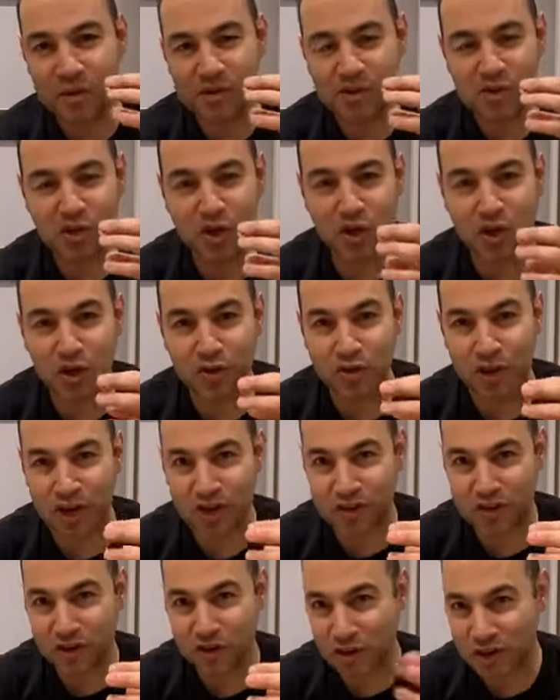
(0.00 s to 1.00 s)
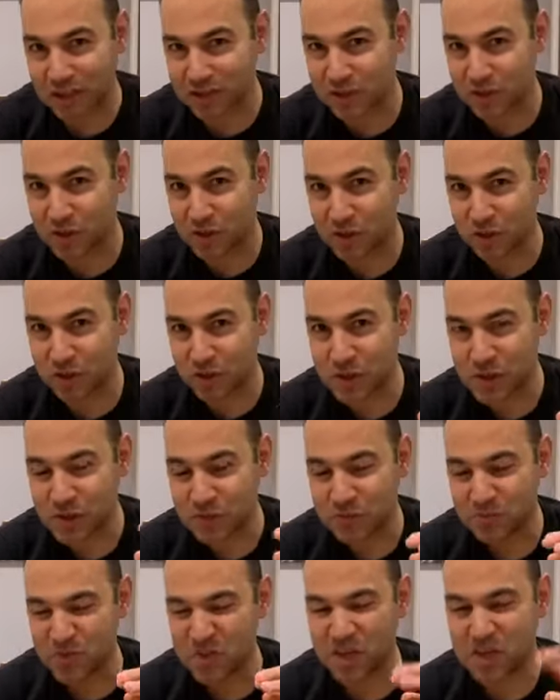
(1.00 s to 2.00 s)
It's got a nice
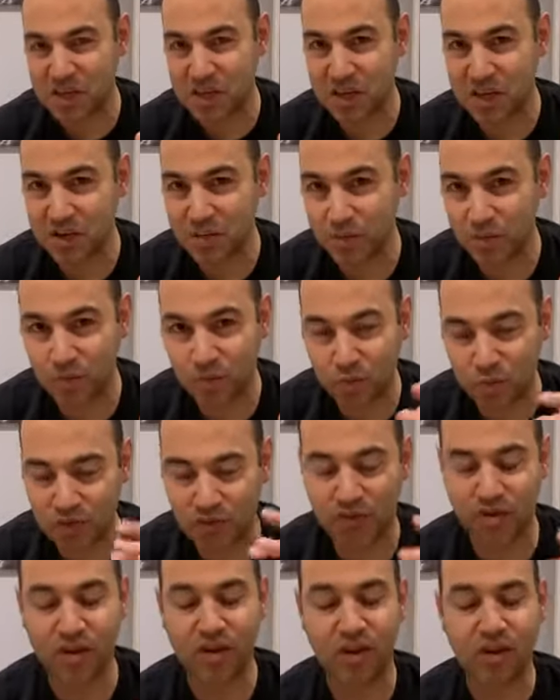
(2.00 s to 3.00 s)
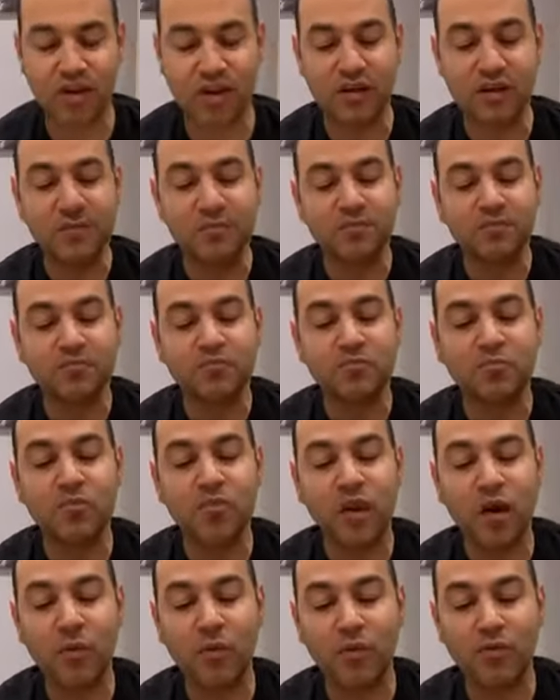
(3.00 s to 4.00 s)
little zing with the
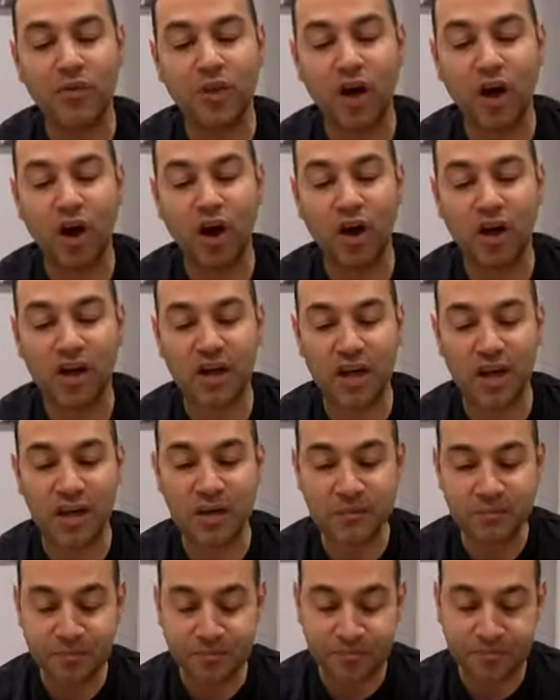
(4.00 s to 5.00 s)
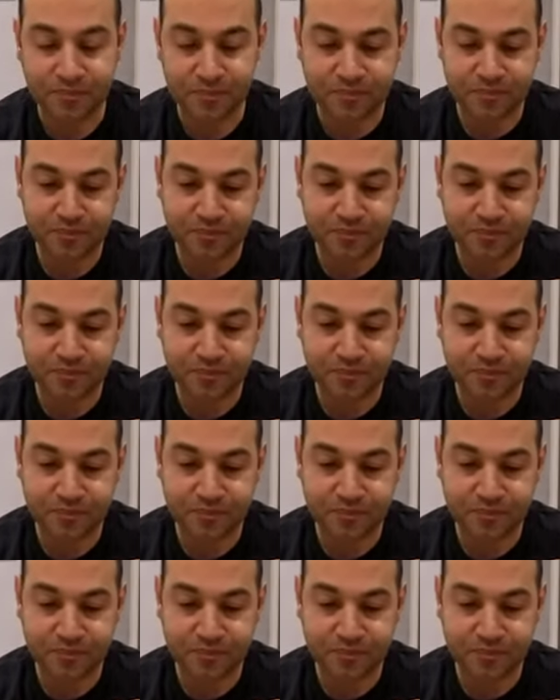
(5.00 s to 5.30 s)
ahi